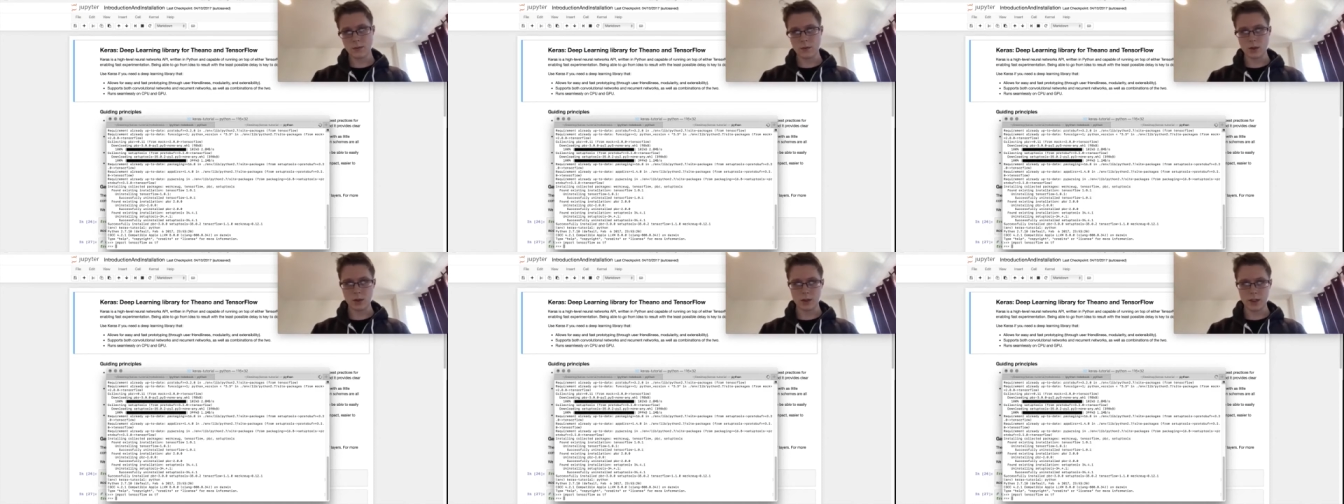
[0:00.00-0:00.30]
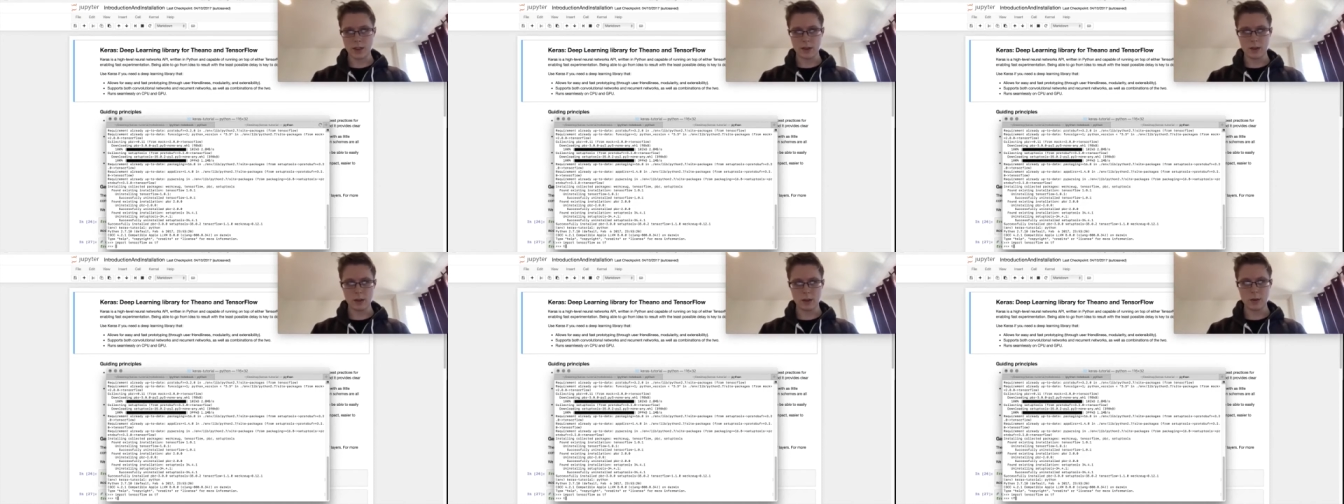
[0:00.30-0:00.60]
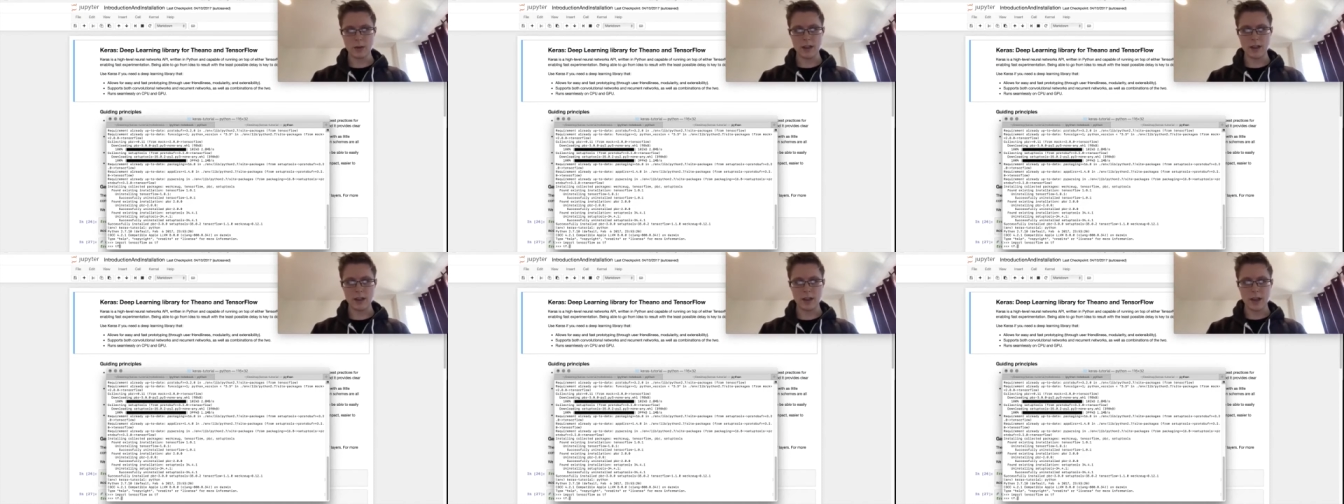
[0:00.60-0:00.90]
save a little
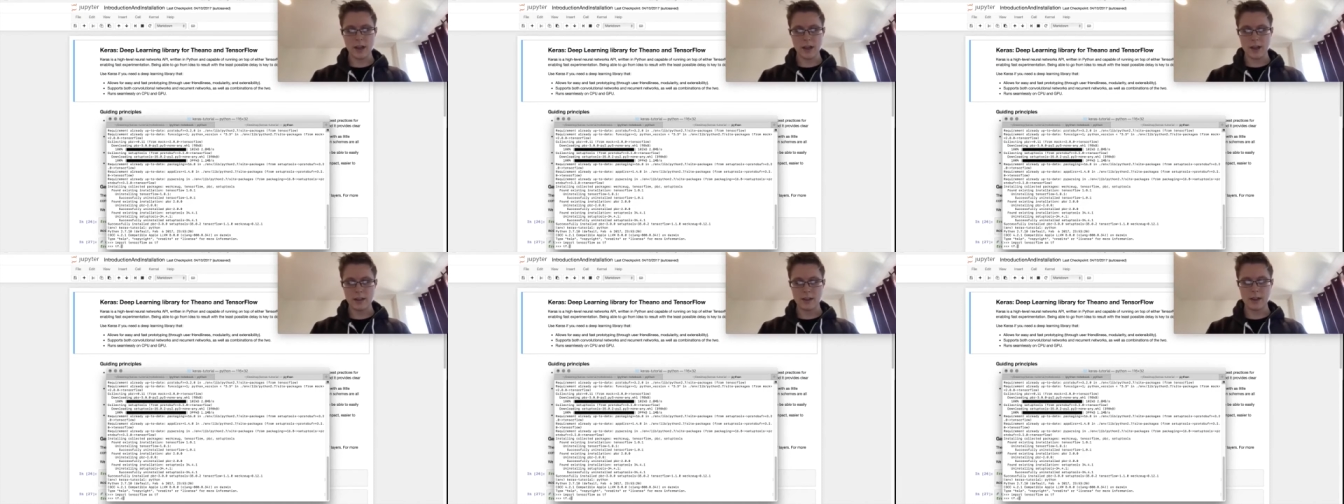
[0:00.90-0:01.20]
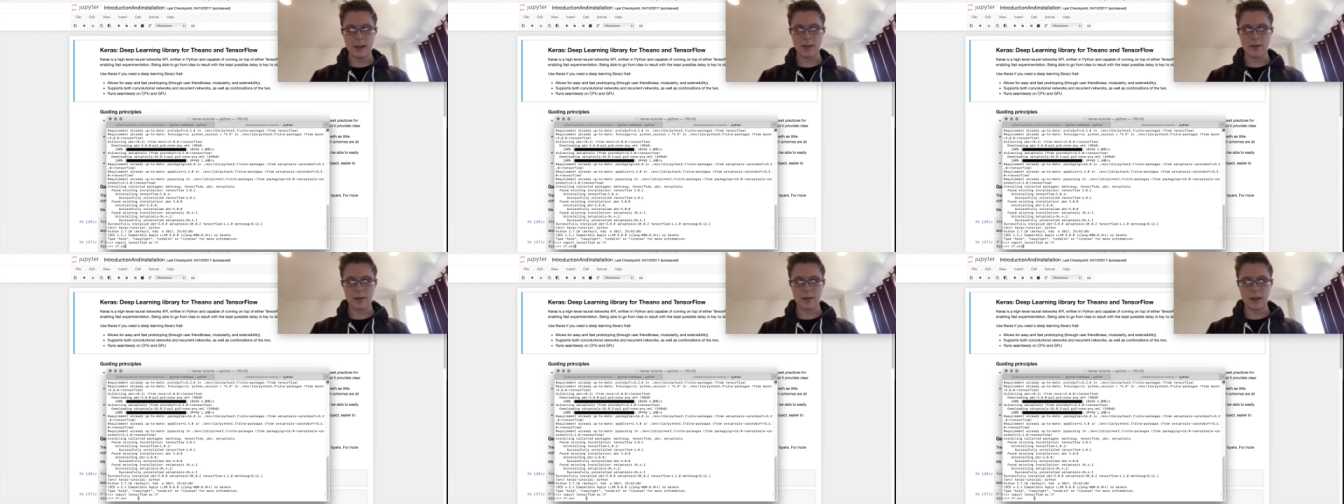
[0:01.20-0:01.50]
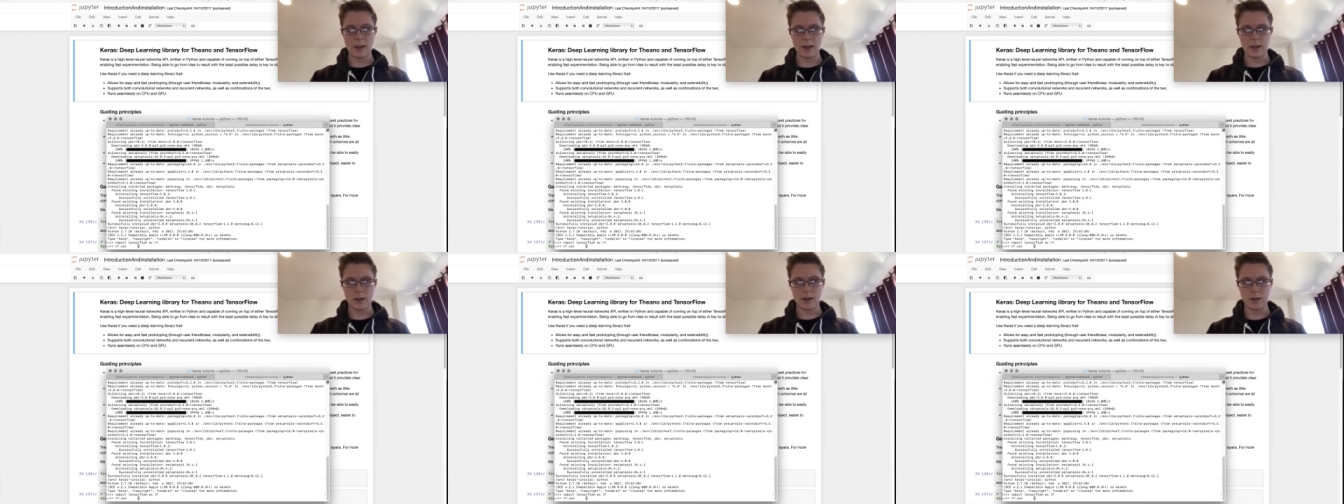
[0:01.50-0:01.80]
bit. tf
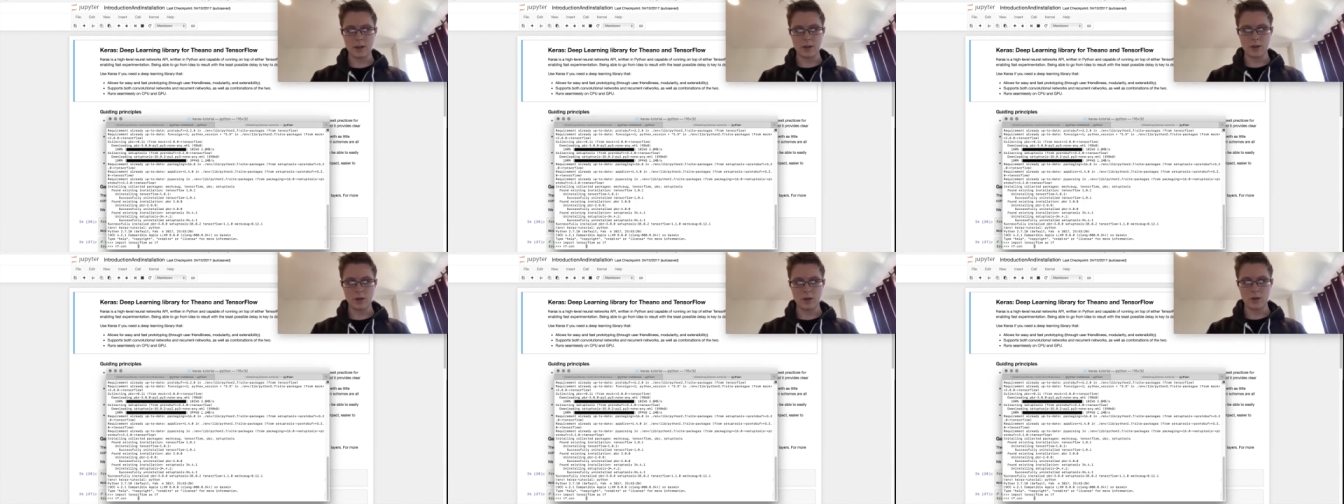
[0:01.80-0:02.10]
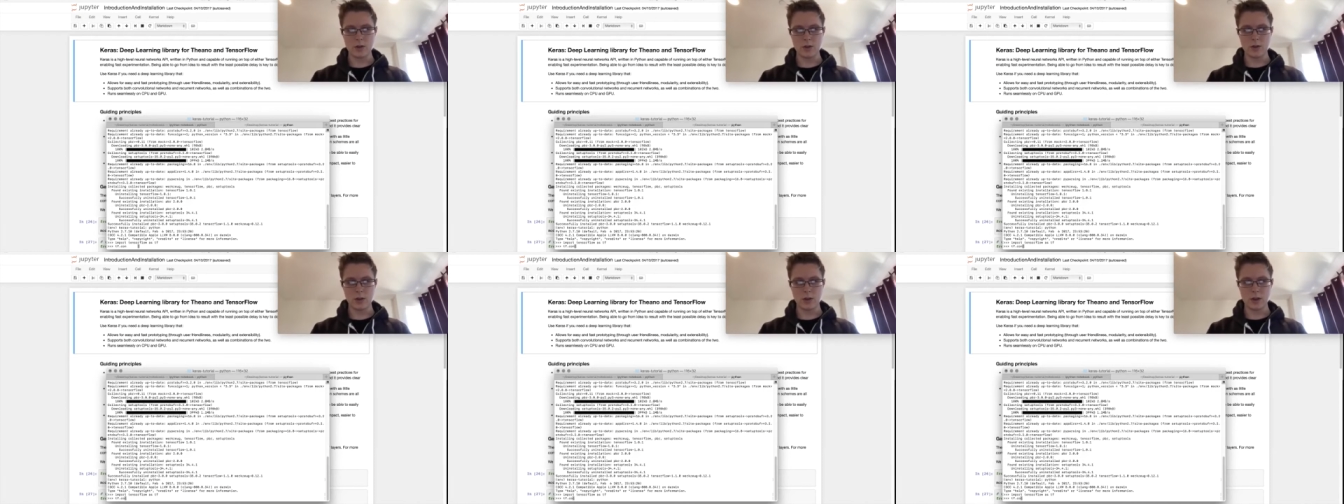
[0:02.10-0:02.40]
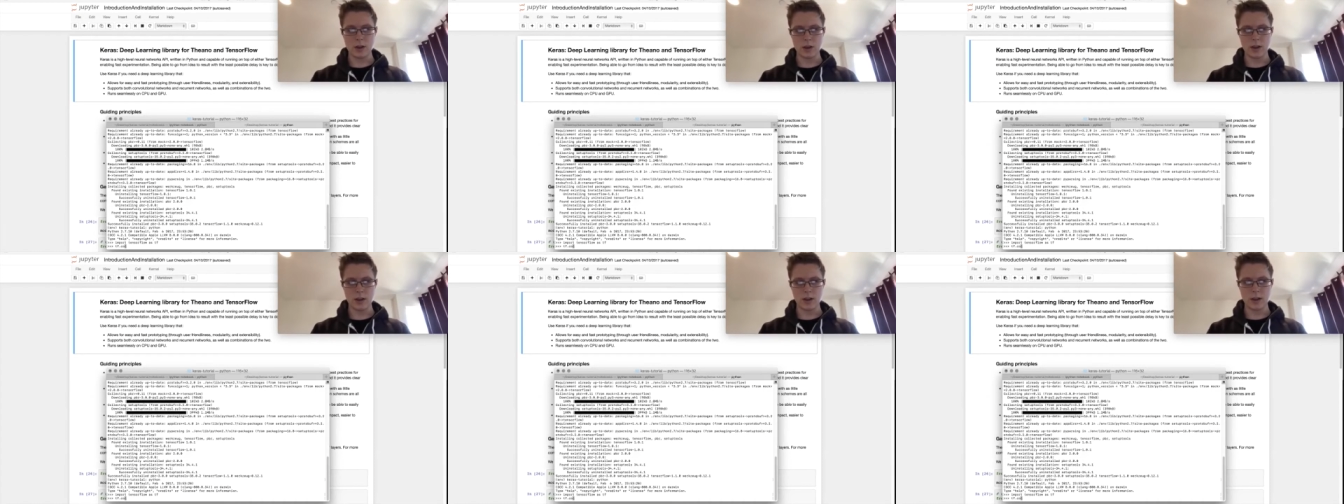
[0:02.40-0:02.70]
dot con,
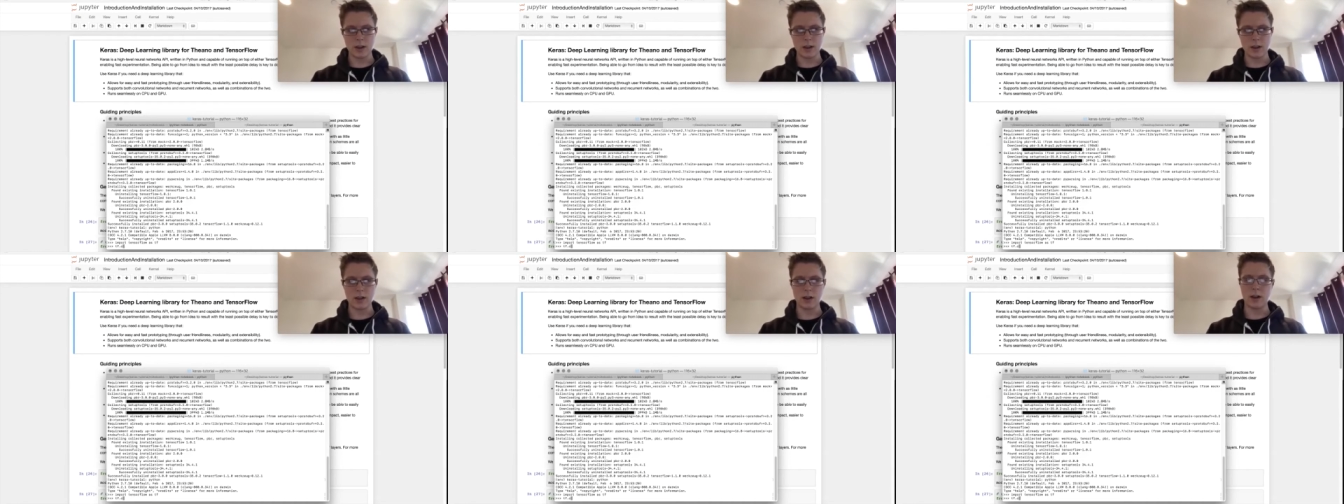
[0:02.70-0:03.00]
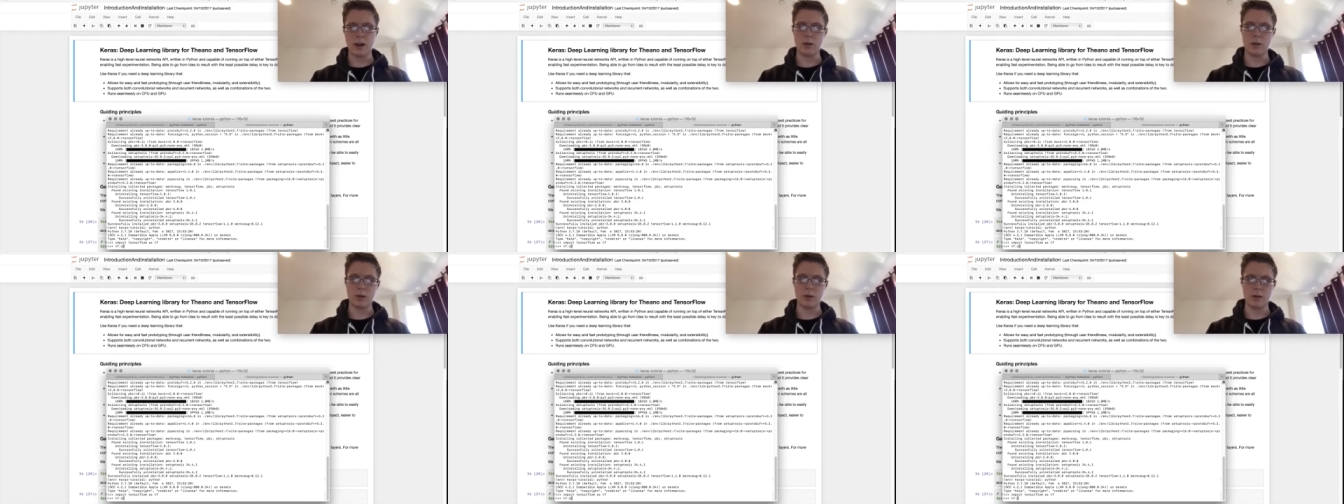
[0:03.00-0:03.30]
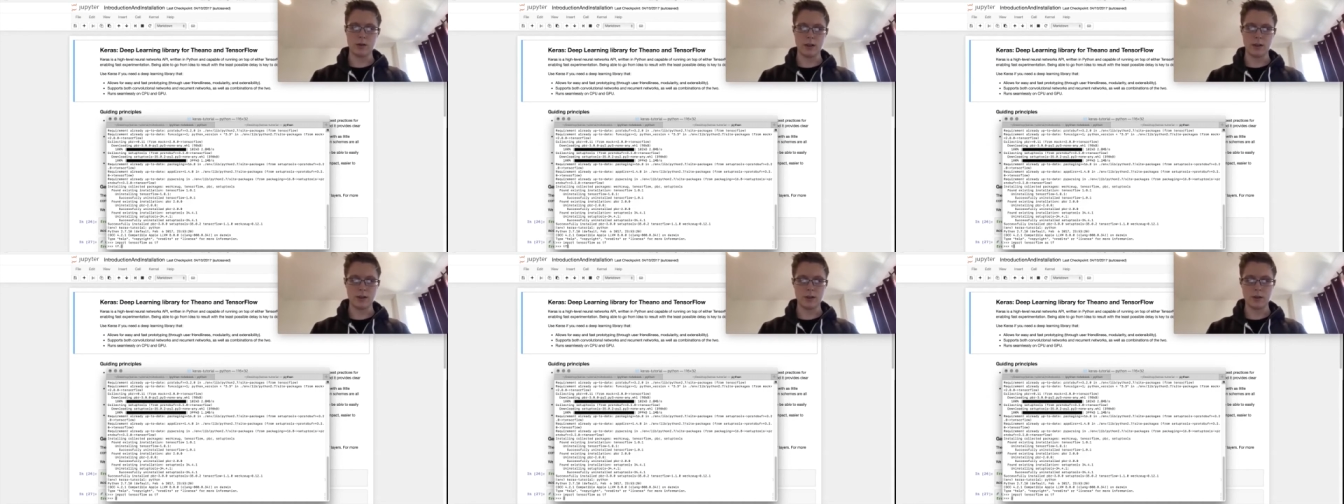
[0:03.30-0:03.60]
uh, oh,
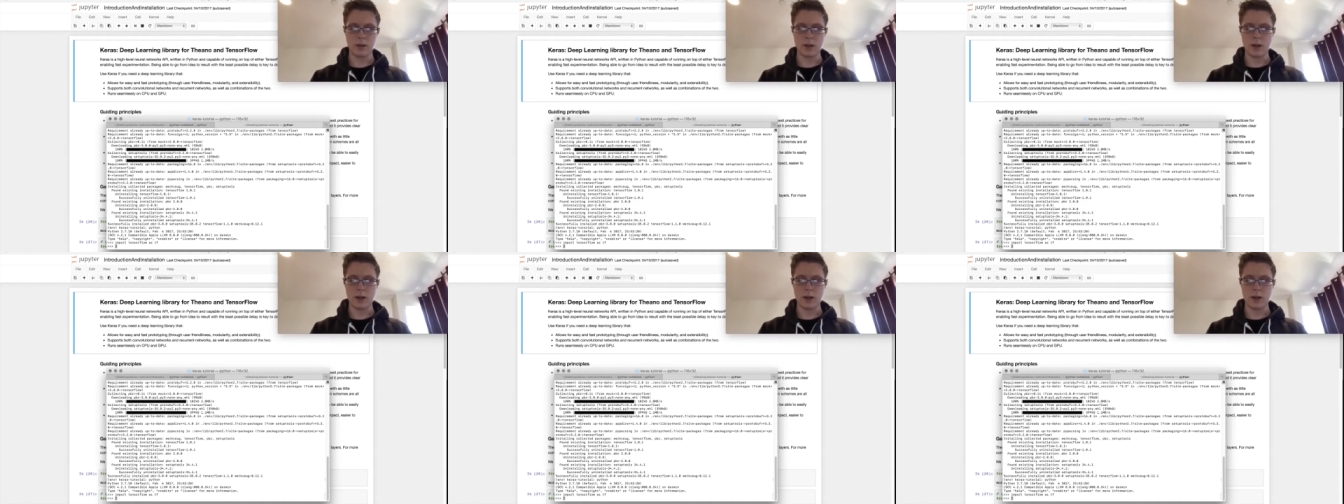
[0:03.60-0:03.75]
let's,